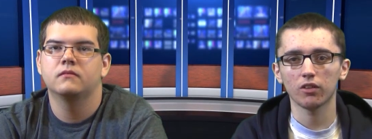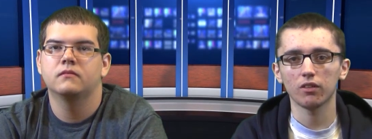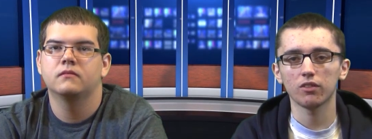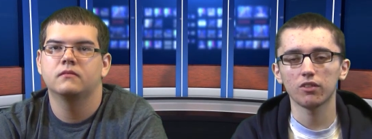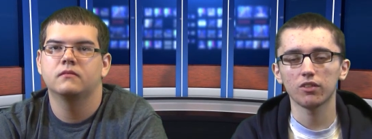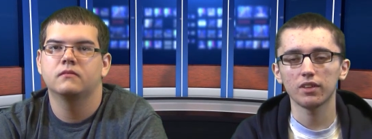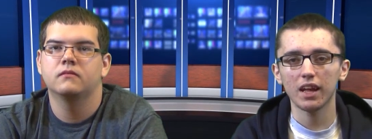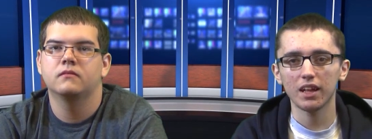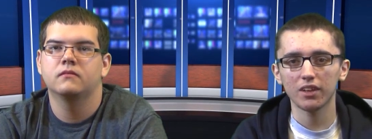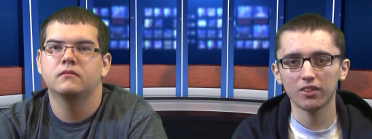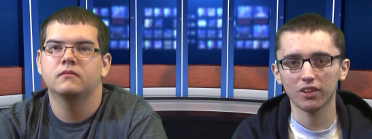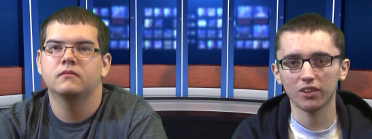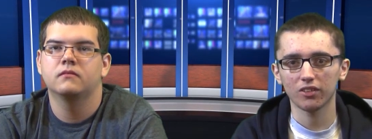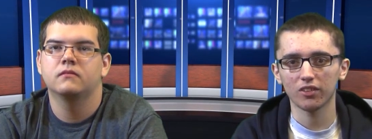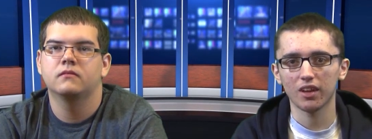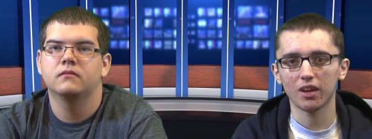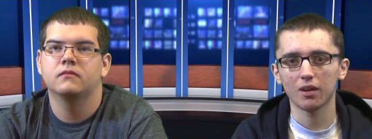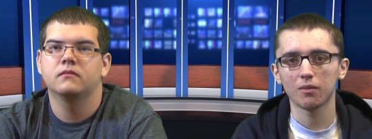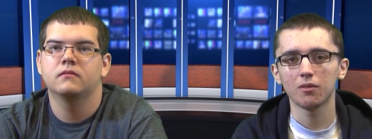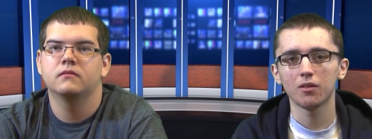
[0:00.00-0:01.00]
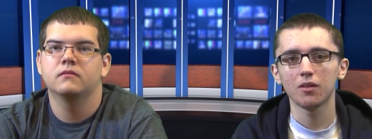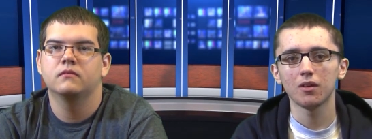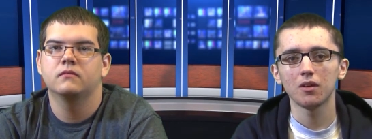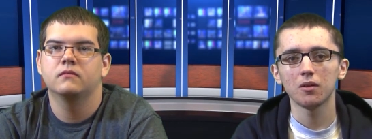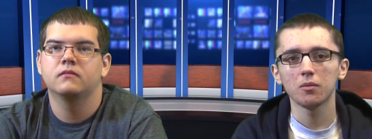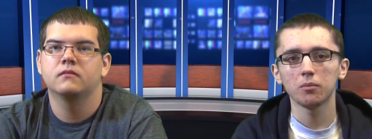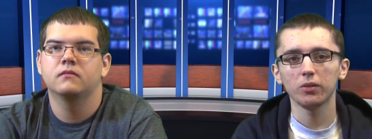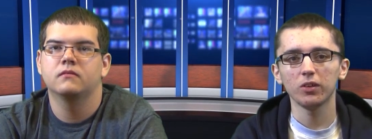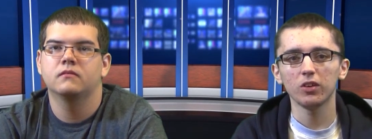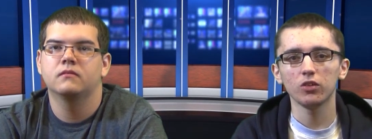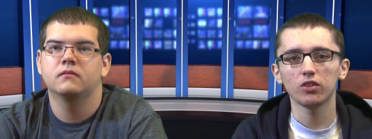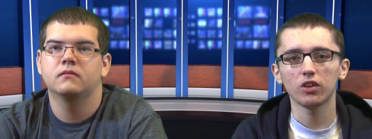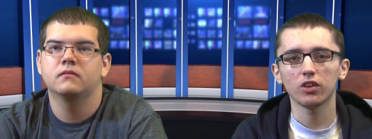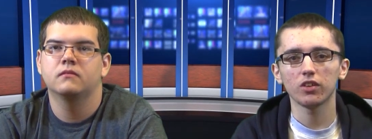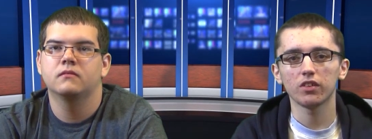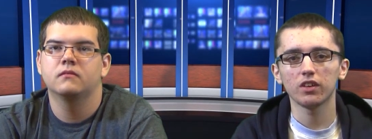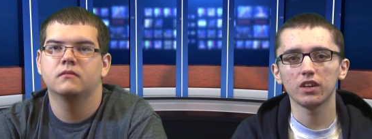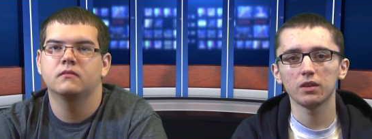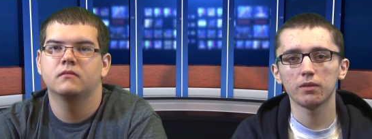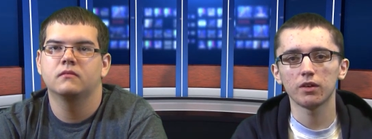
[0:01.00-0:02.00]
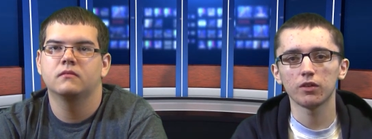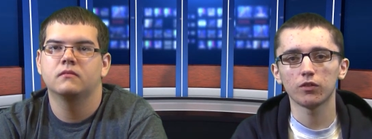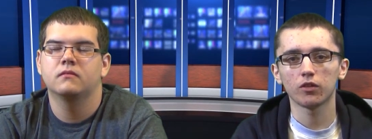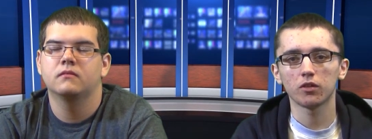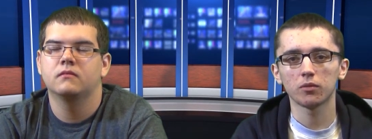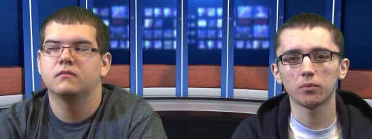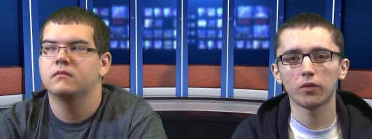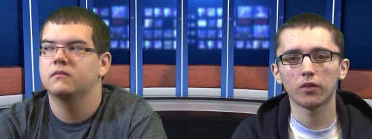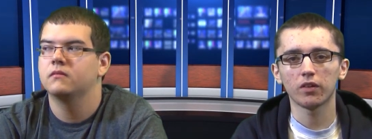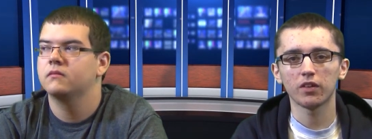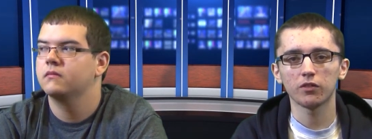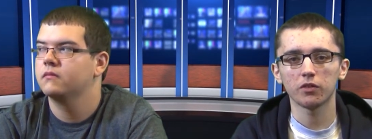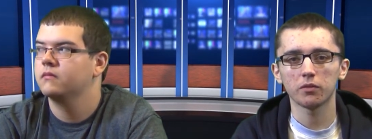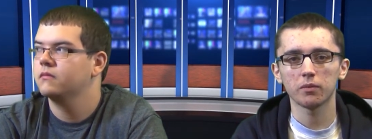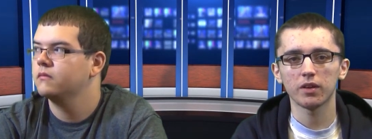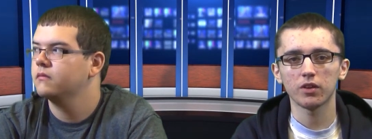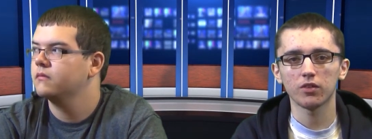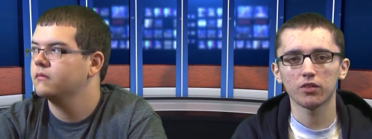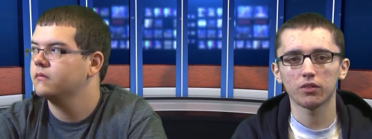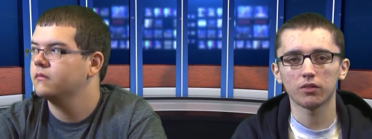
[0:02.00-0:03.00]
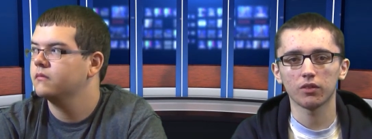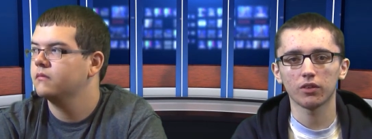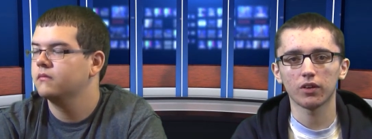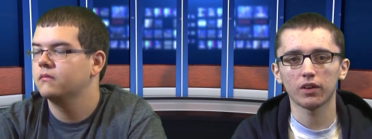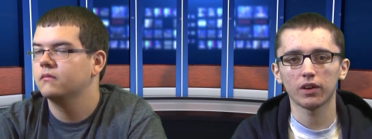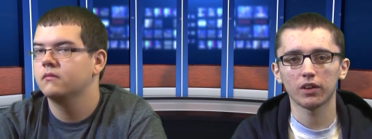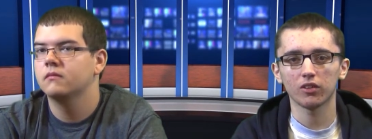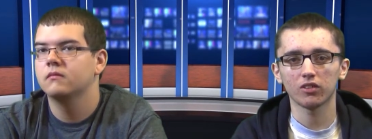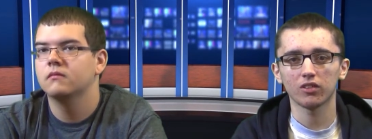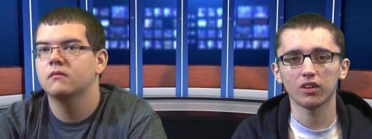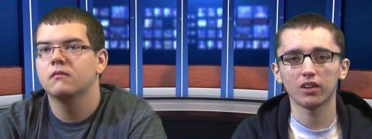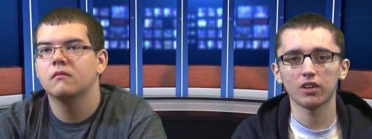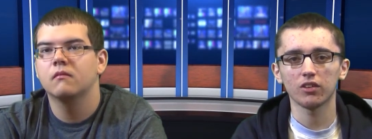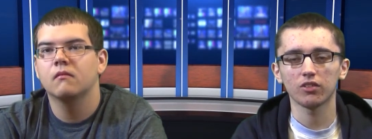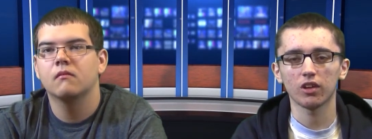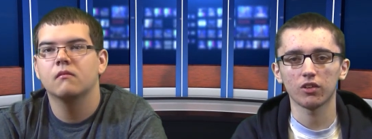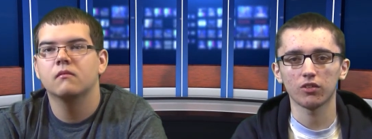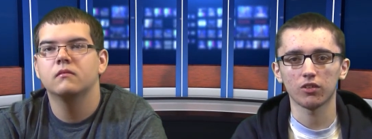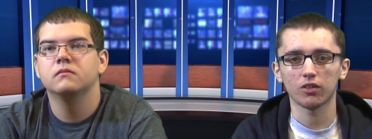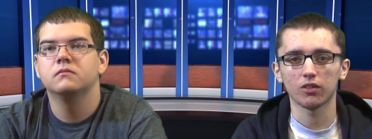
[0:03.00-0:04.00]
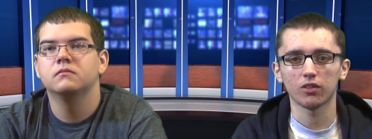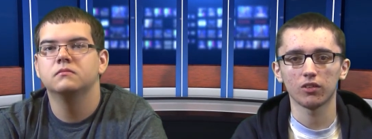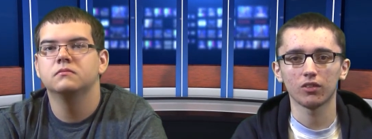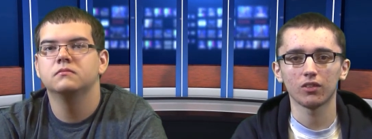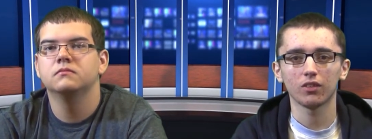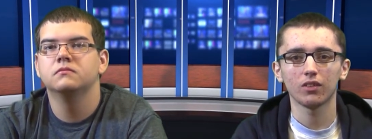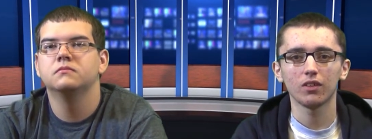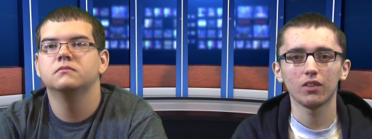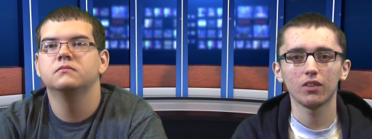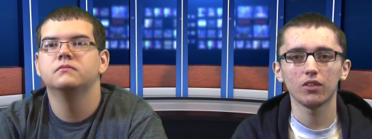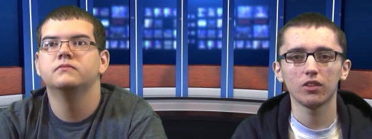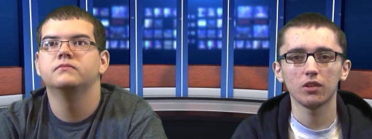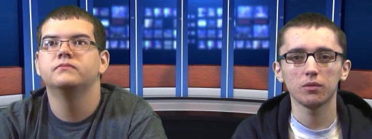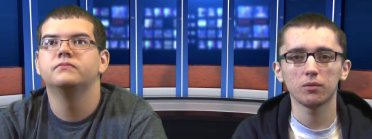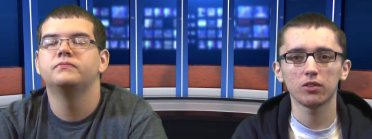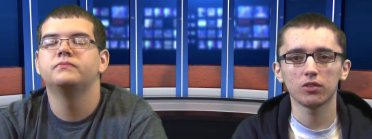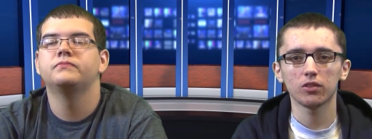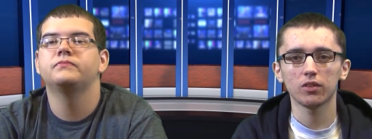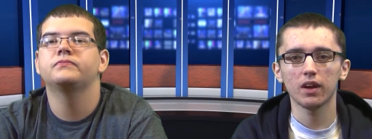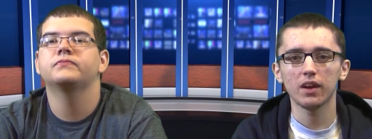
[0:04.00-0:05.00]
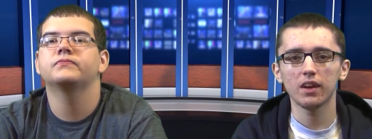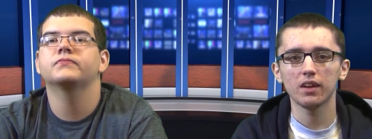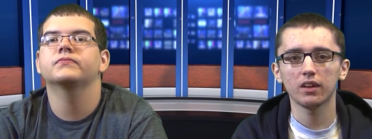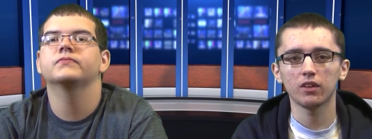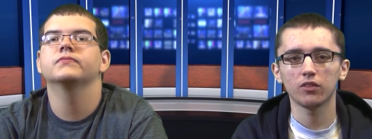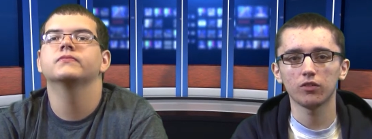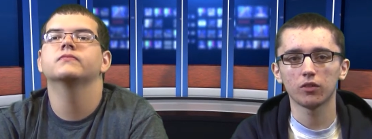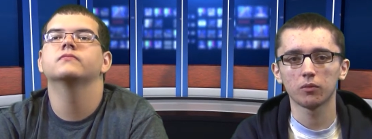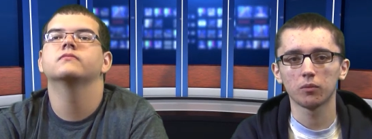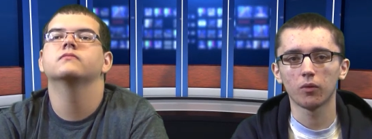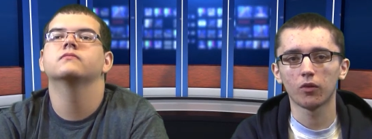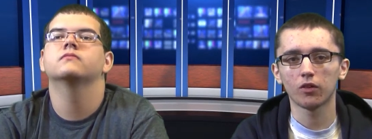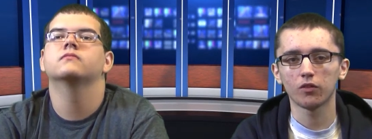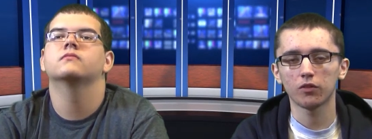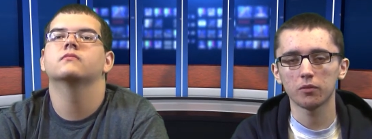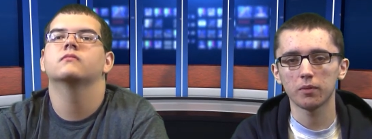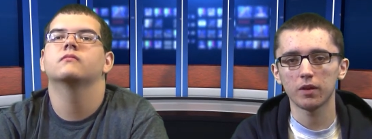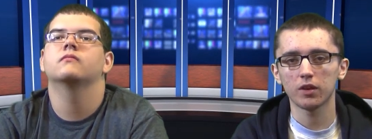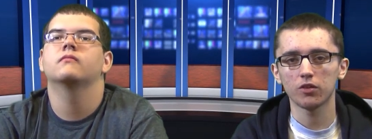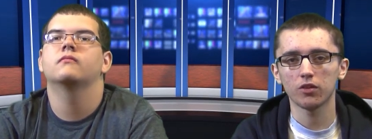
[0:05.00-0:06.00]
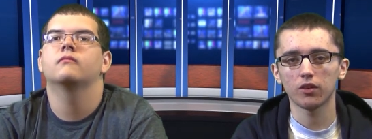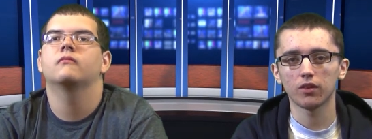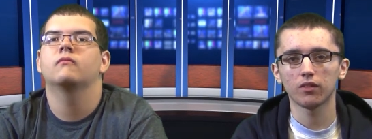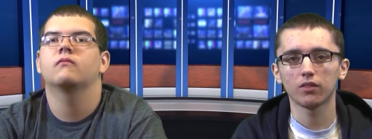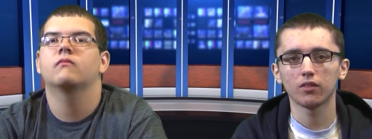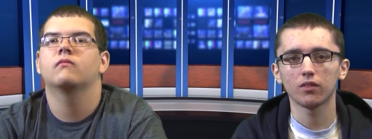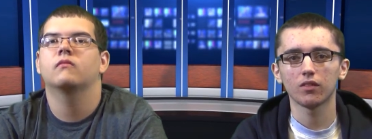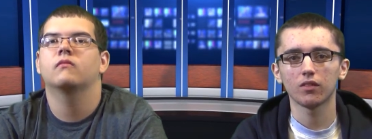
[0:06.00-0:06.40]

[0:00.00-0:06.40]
Speaker 1: stats exam, please check your email for important information regarding study sessions. See Mr. Hayden for more information.